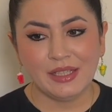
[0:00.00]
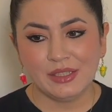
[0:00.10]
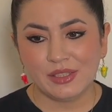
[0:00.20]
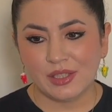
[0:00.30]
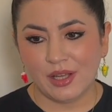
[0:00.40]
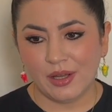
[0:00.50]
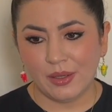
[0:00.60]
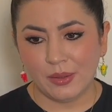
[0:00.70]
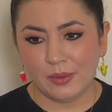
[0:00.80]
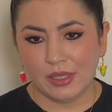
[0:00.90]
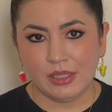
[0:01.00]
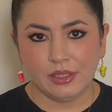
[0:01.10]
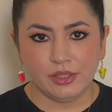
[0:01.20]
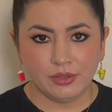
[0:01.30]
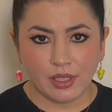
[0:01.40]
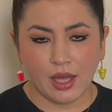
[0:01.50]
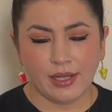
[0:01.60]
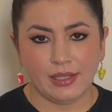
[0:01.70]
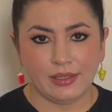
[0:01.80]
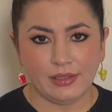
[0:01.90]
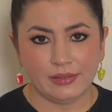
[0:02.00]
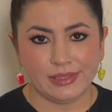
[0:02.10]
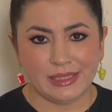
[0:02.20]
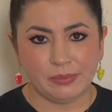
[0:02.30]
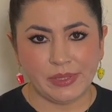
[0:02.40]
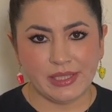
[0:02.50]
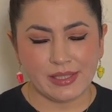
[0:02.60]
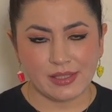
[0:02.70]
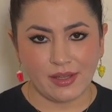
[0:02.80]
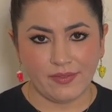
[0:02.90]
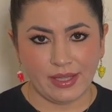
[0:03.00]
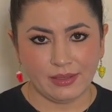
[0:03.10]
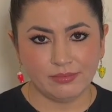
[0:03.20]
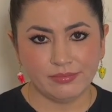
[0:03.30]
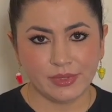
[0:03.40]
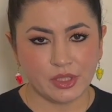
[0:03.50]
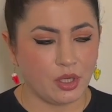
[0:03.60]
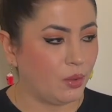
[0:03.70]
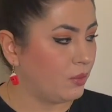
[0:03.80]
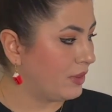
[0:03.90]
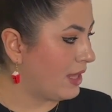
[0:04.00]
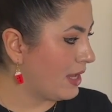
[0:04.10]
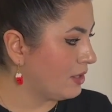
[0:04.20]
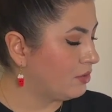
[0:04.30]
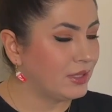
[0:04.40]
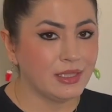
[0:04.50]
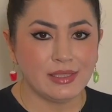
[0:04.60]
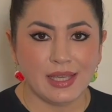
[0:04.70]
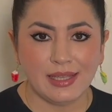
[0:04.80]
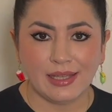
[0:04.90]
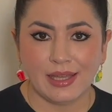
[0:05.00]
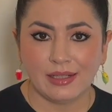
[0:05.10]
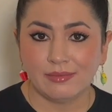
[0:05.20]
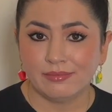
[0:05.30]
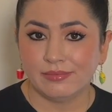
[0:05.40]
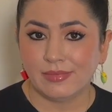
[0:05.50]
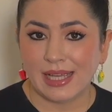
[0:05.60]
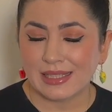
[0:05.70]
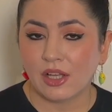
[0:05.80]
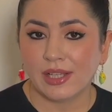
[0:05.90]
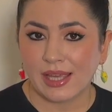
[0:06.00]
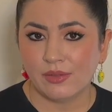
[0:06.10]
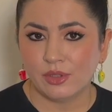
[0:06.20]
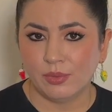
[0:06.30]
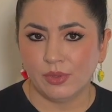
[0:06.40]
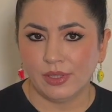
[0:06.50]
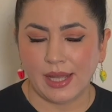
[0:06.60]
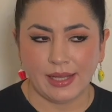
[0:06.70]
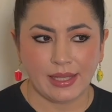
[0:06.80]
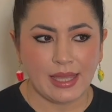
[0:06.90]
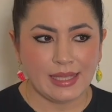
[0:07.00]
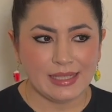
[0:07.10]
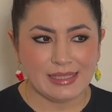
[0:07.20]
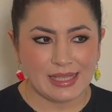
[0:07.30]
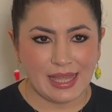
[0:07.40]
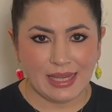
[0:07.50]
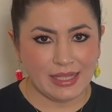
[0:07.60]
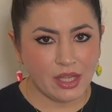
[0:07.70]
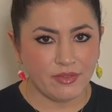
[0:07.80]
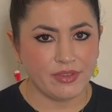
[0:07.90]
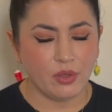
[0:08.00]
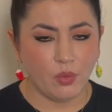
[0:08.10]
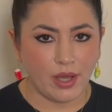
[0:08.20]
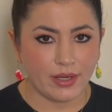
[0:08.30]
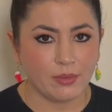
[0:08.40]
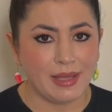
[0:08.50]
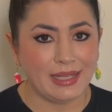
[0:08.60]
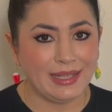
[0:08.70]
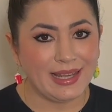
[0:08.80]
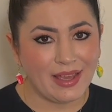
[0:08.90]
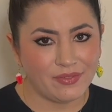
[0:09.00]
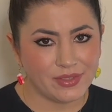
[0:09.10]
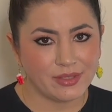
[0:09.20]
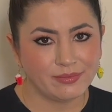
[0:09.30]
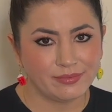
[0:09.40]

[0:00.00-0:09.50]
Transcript: So you cut it and eat pieces of it. So then you can take it as uncountable, like, is any of the watermelon left?